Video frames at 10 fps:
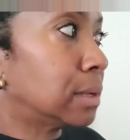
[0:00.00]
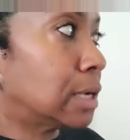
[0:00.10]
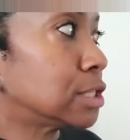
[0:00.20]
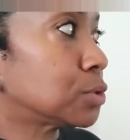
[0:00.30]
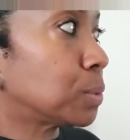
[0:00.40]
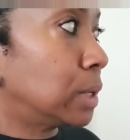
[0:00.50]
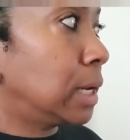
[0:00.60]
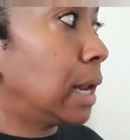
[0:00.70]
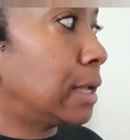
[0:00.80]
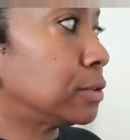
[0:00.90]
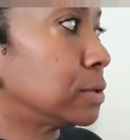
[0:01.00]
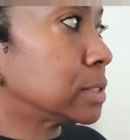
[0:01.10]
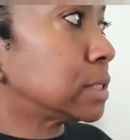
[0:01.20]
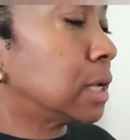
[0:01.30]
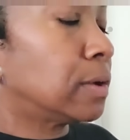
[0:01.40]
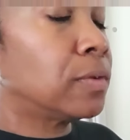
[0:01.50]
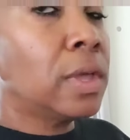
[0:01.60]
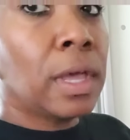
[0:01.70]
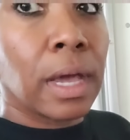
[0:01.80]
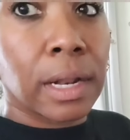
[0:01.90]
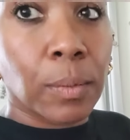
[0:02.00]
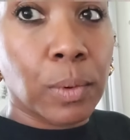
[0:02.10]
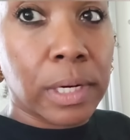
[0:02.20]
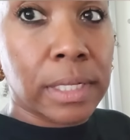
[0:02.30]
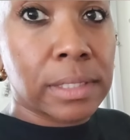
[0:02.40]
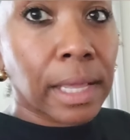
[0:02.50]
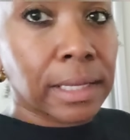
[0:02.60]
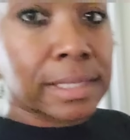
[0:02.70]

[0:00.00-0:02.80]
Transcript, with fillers: I just really like their stuff, and I wanted, like I